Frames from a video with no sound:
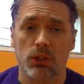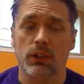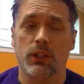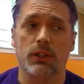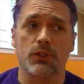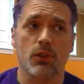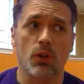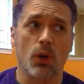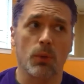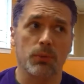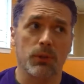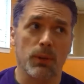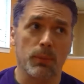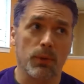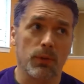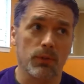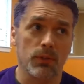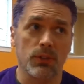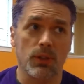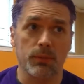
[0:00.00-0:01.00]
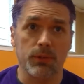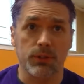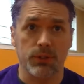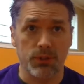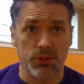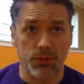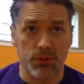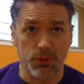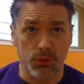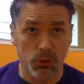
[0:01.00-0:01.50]
got your hopes up over something
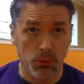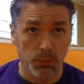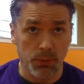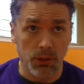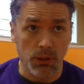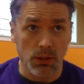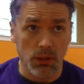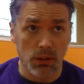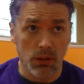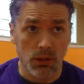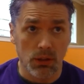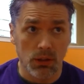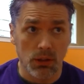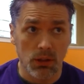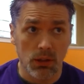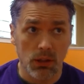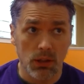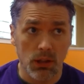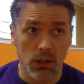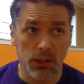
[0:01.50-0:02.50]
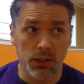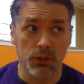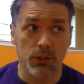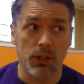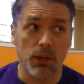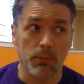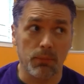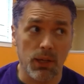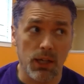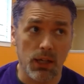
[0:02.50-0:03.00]
stupid, and then you
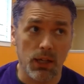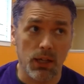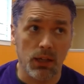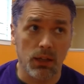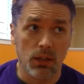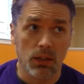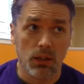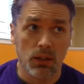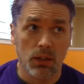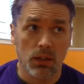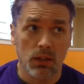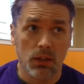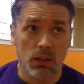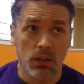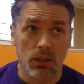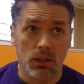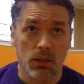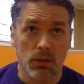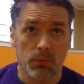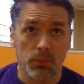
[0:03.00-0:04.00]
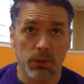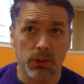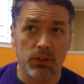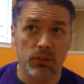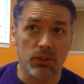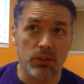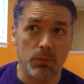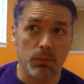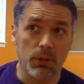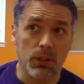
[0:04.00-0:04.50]
got mad because
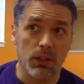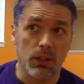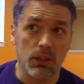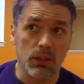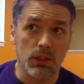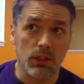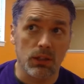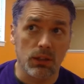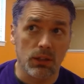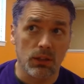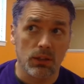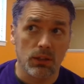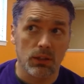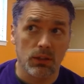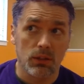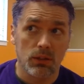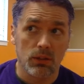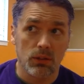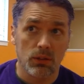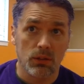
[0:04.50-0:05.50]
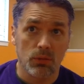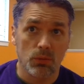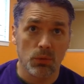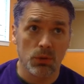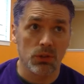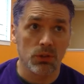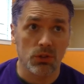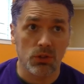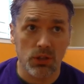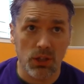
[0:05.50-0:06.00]
somebody
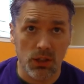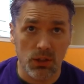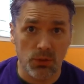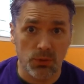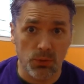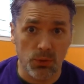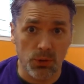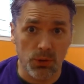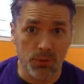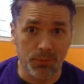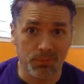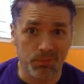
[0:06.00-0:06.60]
wouldn't change for you.